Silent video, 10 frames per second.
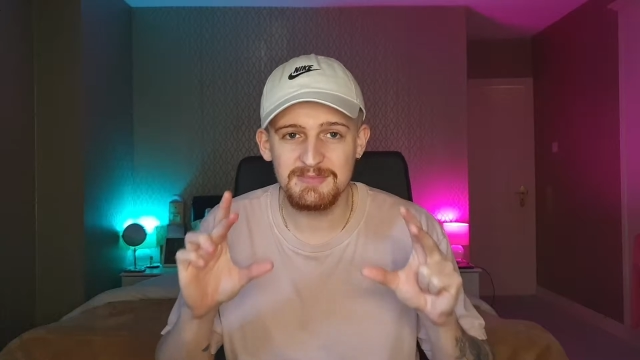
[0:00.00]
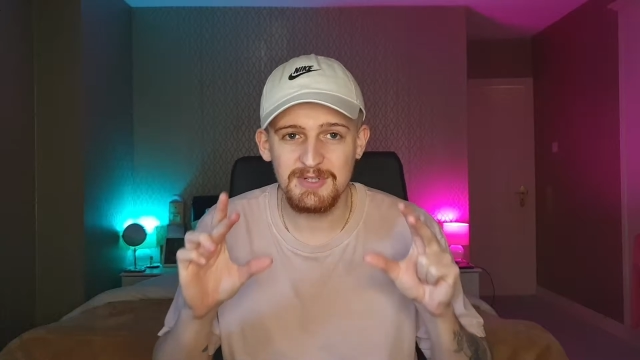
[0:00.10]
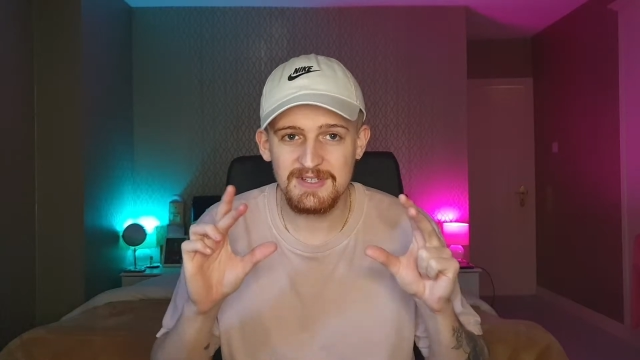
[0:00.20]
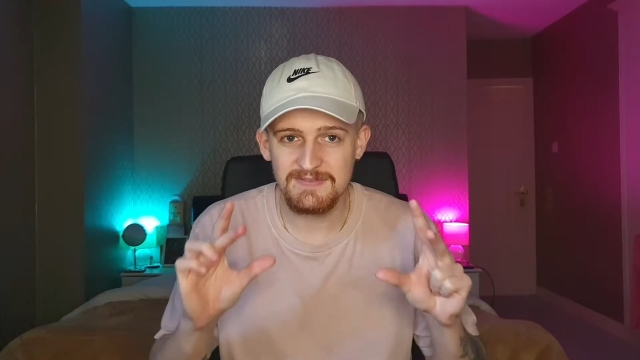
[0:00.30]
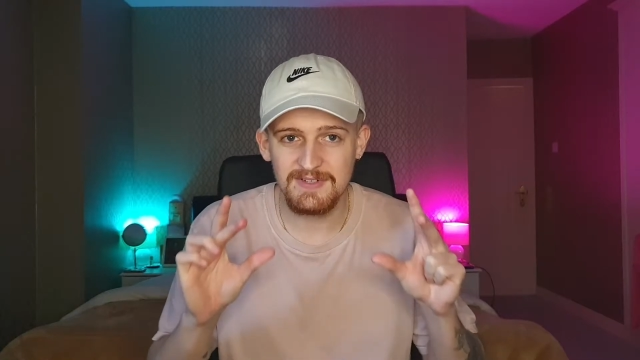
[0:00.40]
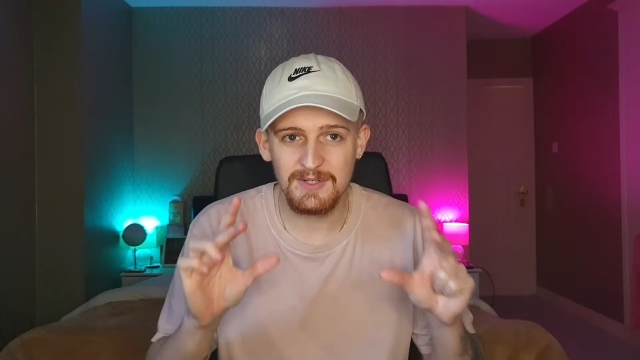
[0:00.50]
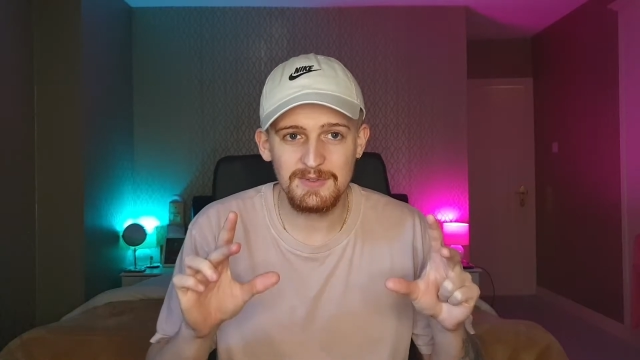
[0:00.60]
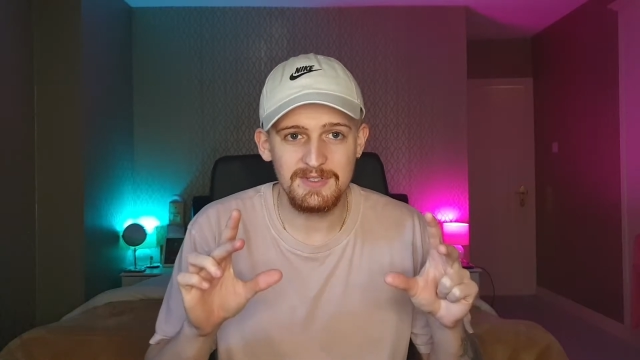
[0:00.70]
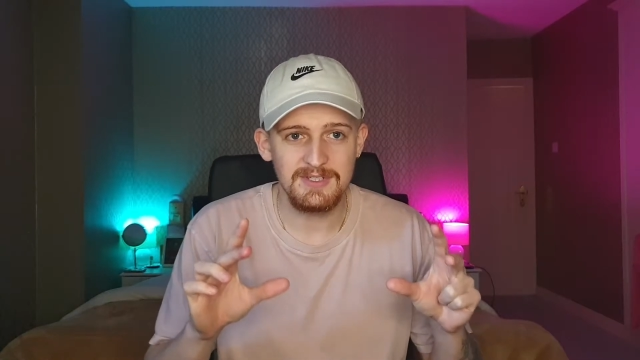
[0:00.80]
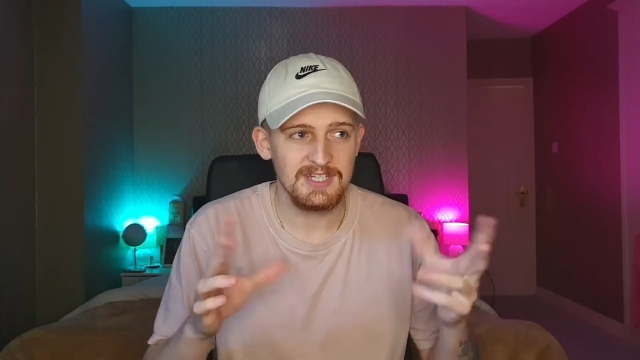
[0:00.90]
my
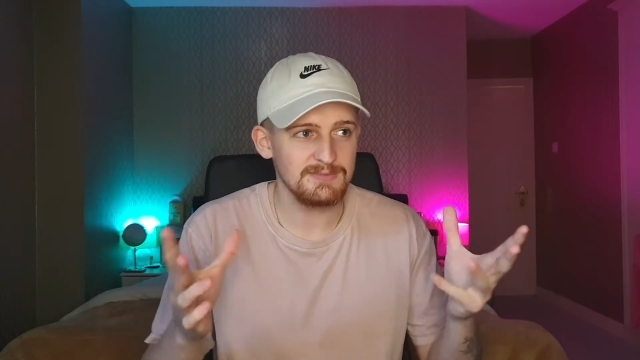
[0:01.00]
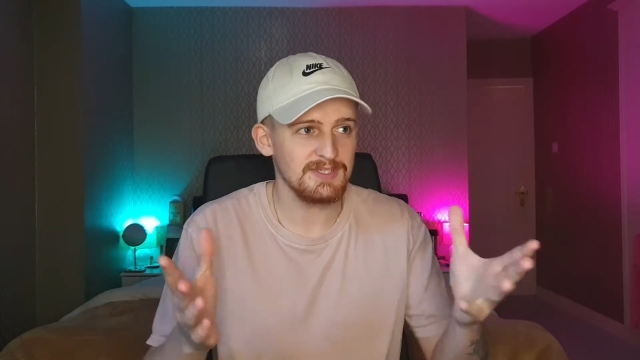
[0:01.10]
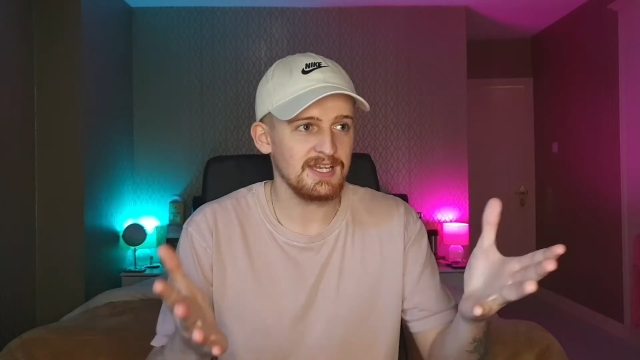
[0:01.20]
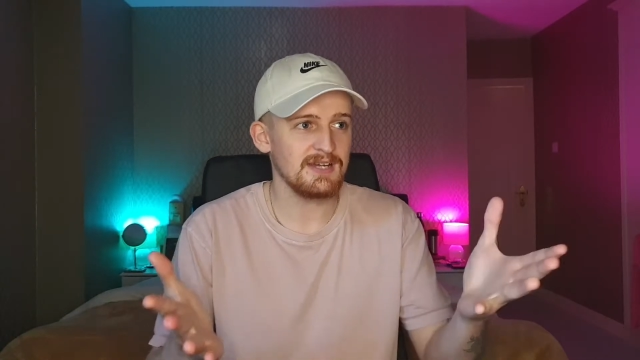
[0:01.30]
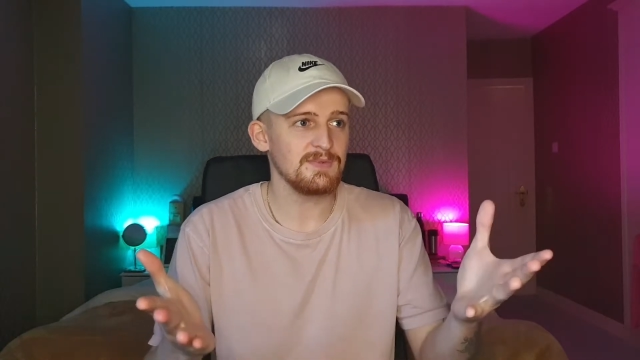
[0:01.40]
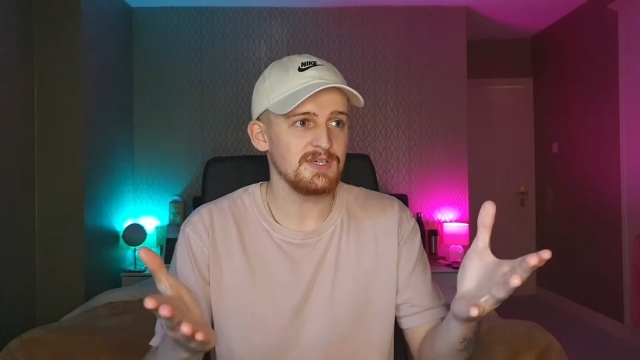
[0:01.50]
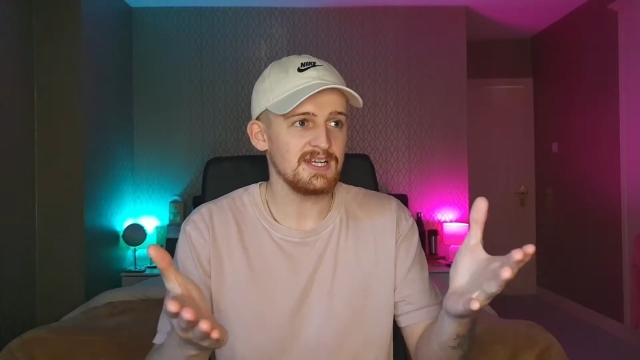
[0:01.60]
phone as my camera.